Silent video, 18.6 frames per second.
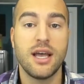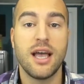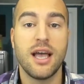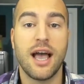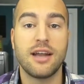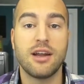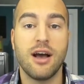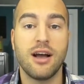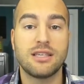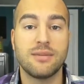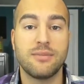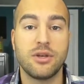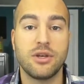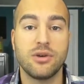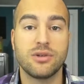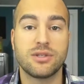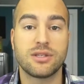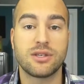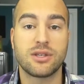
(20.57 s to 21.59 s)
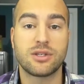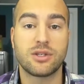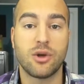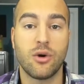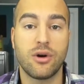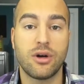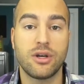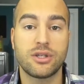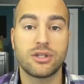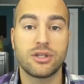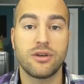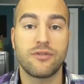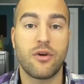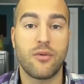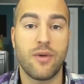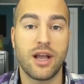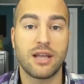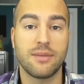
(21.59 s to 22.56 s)
and not to be used as a source
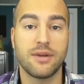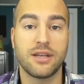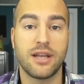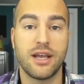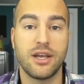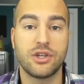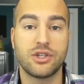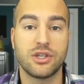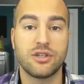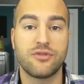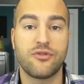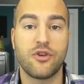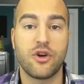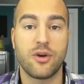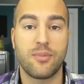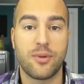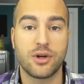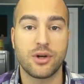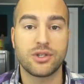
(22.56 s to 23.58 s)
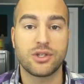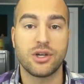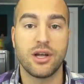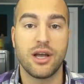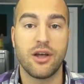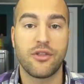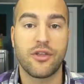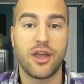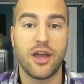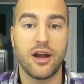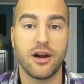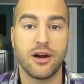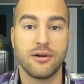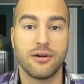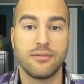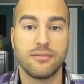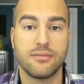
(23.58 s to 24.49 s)
for recommendations for your personal health care.